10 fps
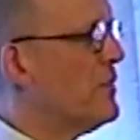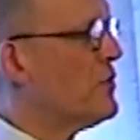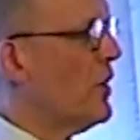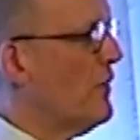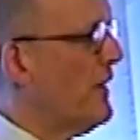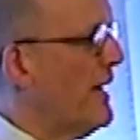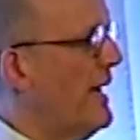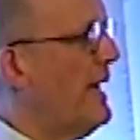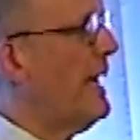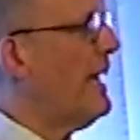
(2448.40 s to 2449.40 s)
sort of
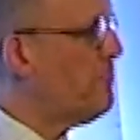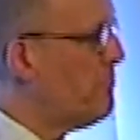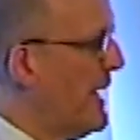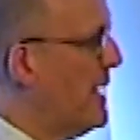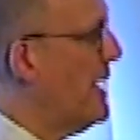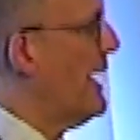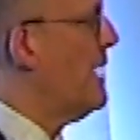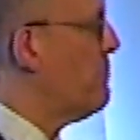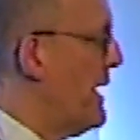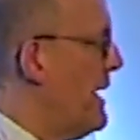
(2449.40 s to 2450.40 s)
helping
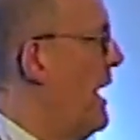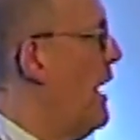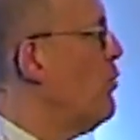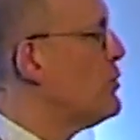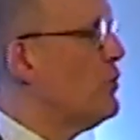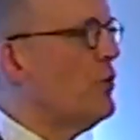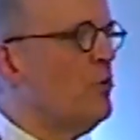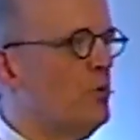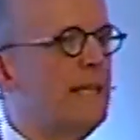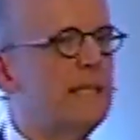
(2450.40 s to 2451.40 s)
how to
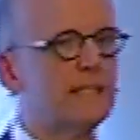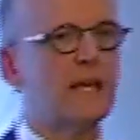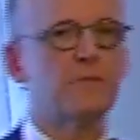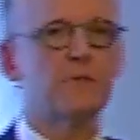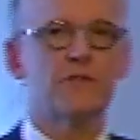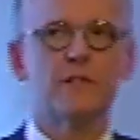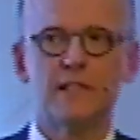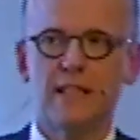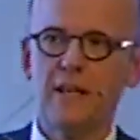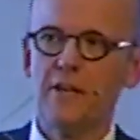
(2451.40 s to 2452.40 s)
do these types of
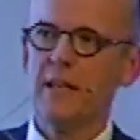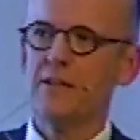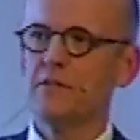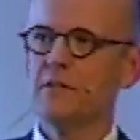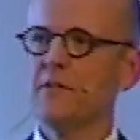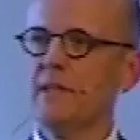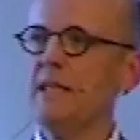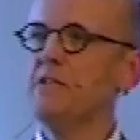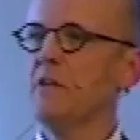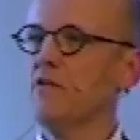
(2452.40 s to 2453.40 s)

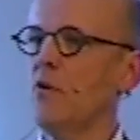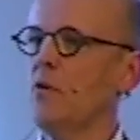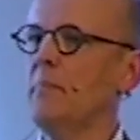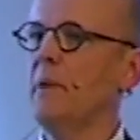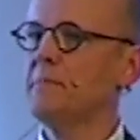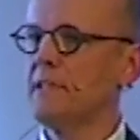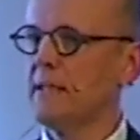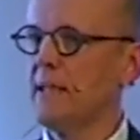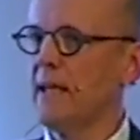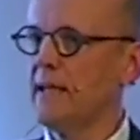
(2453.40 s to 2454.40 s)
strategic roadmaps
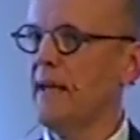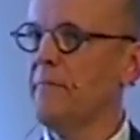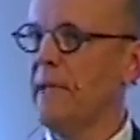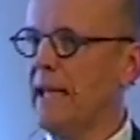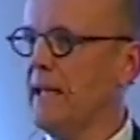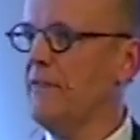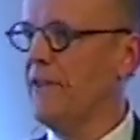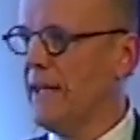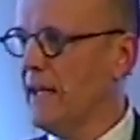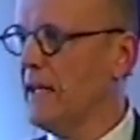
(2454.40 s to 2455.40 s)
that like have been in
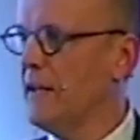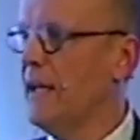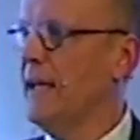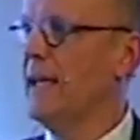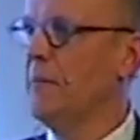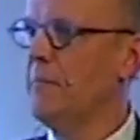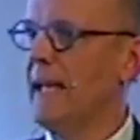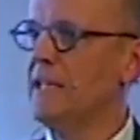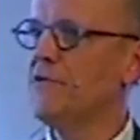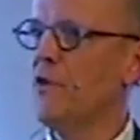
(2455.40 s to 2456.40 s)
Finland in
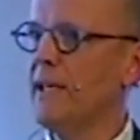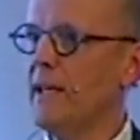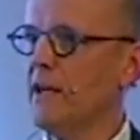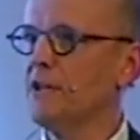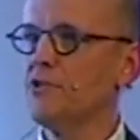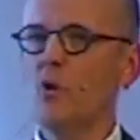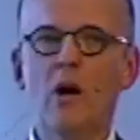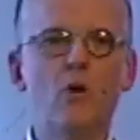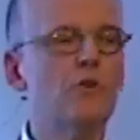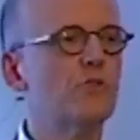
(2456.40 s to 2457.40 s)
place for years. So
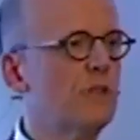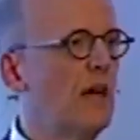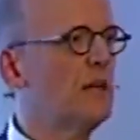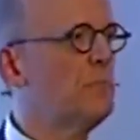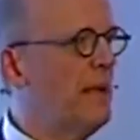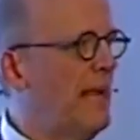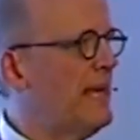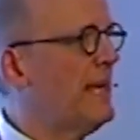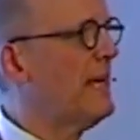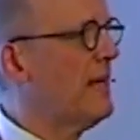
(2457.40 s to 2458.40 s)
how you start
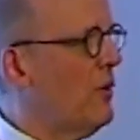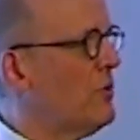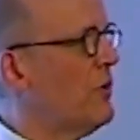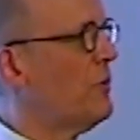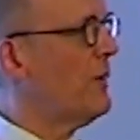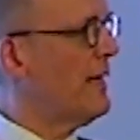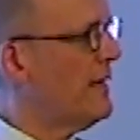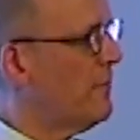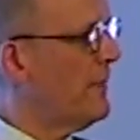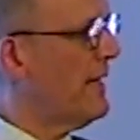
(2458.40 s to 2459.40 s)
planning and how do you
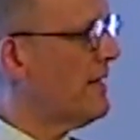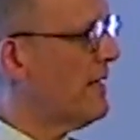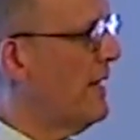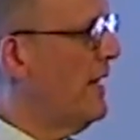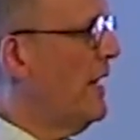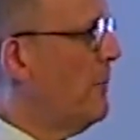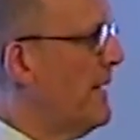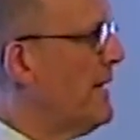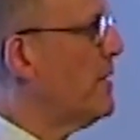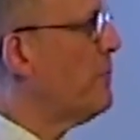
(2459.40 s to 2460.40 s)
build
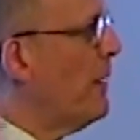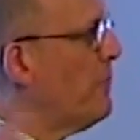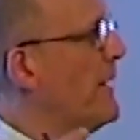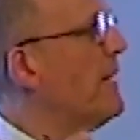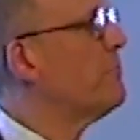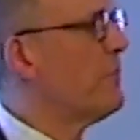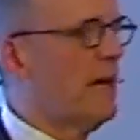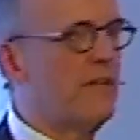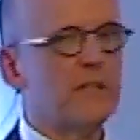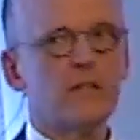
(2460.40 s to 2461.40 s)
the
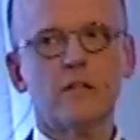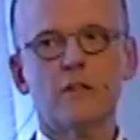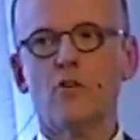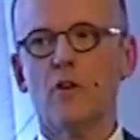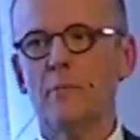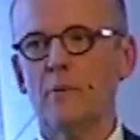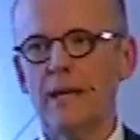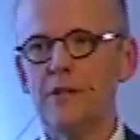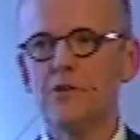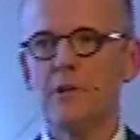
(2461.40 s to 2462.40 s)
public-private
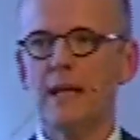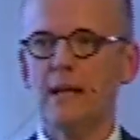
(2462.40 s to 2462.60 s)
collaboration